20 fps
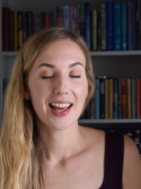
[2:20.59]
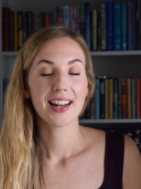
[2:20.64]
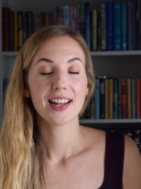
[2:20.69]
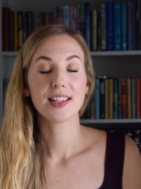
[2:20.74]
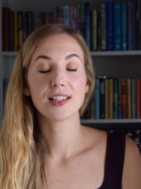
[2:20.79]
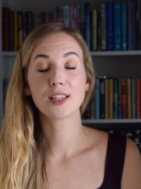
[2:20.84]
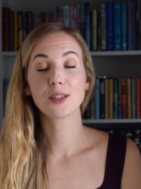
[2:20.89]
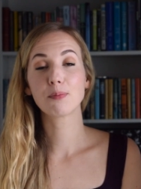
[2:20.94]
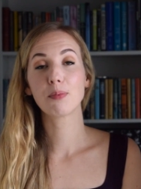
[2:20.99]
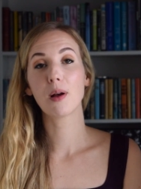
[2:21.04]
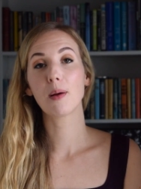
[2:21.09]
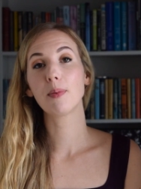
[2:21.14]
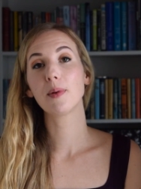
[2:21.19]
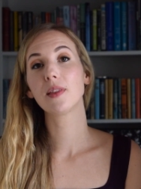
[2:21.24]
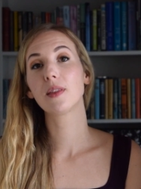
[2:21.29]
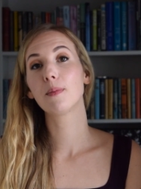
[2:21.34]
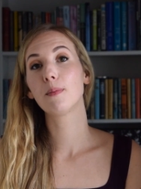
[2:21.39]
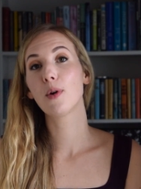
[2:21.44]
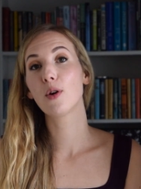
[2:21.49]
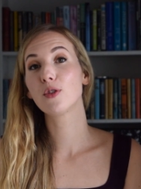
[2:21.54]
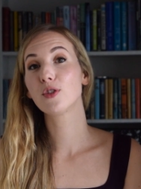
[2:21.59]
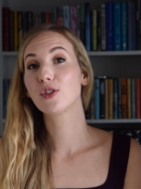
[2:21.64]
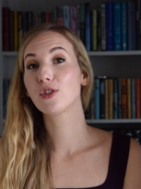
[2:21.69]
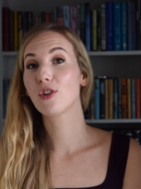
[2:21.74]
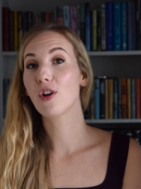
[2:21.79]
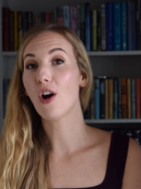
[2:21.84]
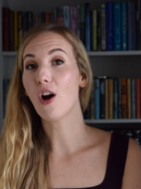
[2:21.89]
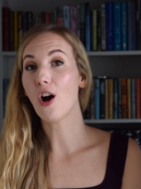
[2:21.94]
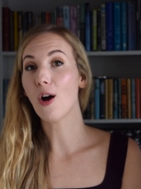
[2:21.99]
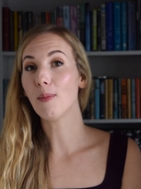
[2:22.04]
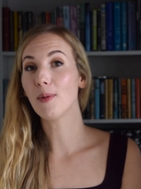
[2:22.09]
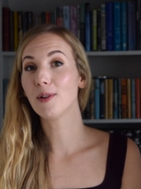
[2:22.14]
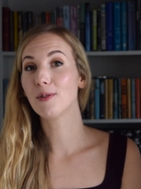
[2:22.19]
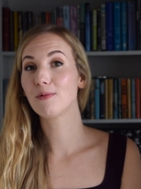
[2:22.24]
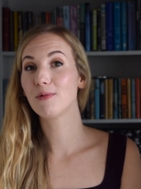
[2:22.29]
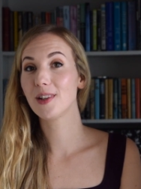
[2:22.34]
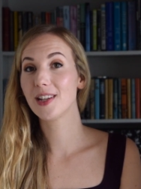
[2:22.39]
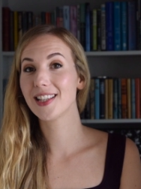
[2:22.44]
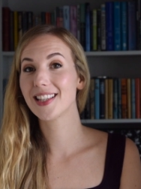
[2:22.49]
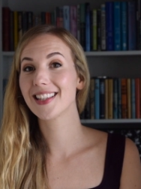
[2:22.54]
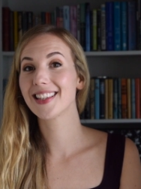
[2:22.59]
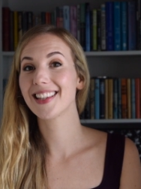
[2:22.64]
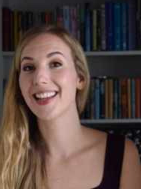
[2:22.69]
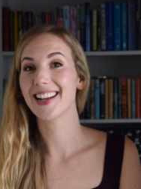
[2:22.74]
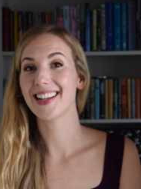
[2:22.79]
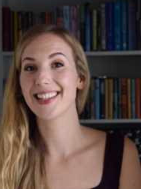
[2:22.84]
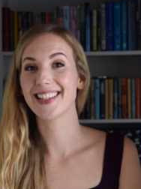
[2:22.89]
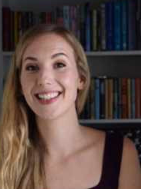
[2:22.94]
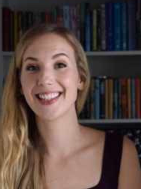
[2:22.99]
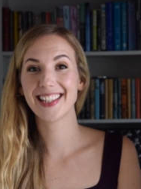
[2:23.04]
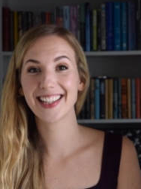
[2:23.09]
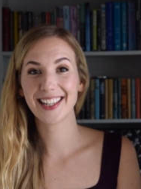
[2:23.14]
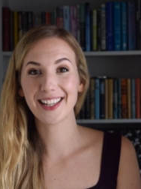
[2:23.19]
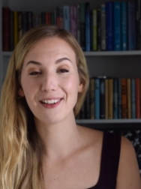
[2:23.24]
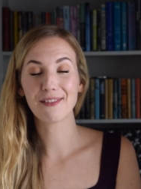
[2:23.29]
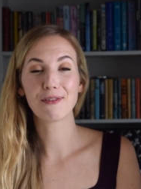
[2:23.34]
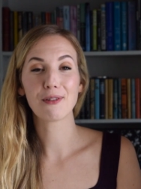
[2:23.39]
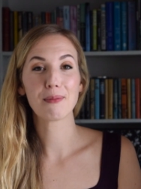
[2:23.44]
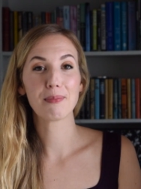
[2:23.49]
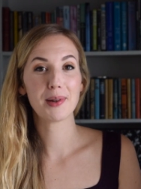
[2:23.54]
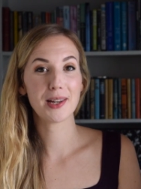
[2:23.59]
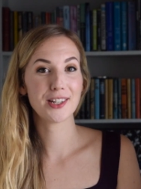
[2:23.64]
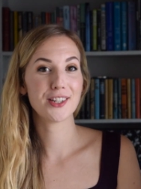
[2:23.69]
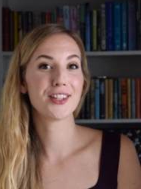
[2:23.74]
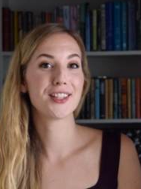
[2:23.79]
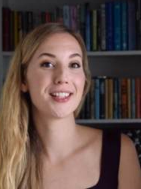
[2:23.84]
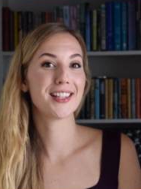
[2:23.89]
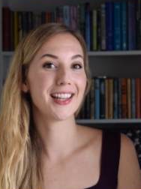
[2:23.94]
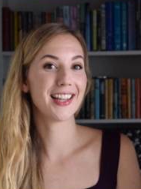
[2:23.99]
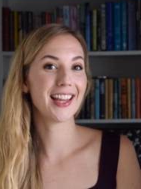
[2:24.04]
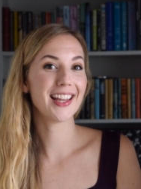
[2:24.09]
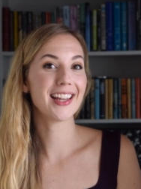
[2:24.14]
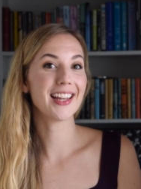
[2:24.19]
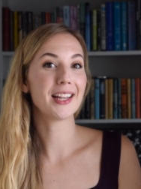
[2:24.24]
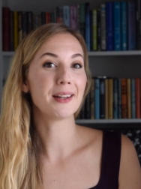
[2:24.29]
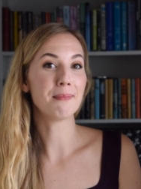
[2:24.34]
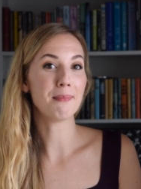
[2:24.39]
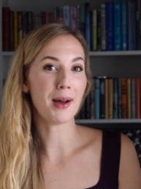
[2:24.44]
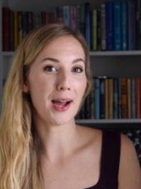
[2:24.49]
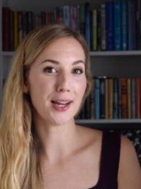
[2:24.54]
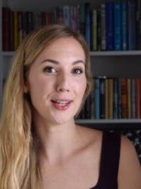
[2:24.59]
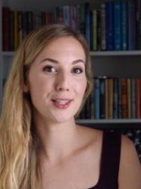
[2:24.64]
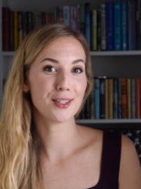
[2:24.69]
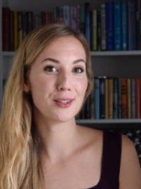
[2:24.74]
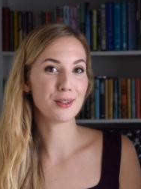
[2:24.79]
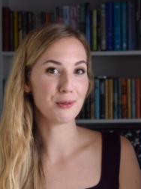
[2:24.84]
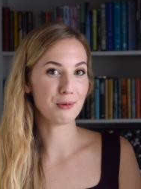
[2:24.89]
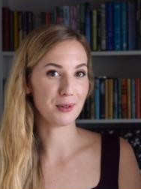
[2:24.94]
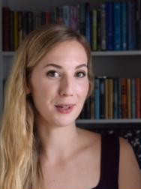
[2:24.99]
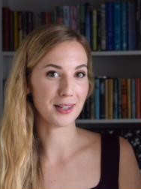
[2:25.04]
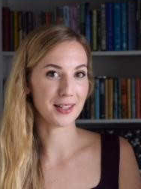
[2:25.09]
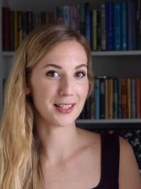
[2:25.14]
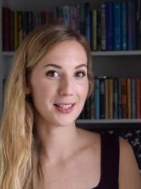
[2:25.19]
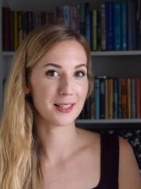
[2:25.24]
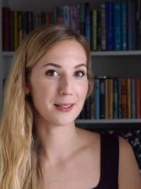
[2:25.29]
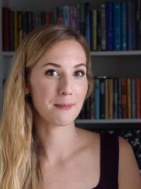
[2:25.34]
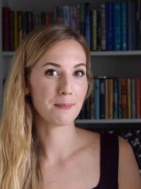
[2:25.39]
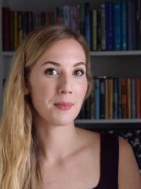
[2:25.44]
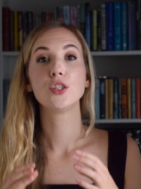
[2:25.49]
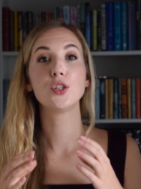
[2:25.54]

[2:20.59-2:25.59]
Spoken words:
This is probably the most common reason that I see for pitchy singing in my students.